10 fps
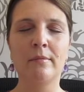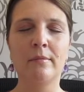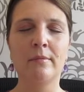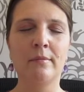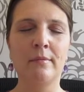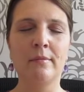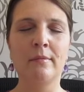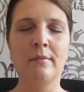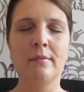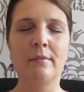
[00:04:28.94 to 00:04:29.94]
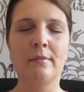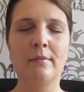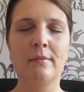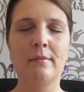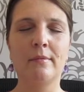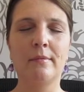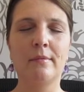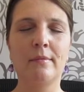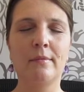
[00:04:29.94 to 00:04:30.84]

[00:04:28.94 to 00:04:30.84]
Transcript: Nobody speaks.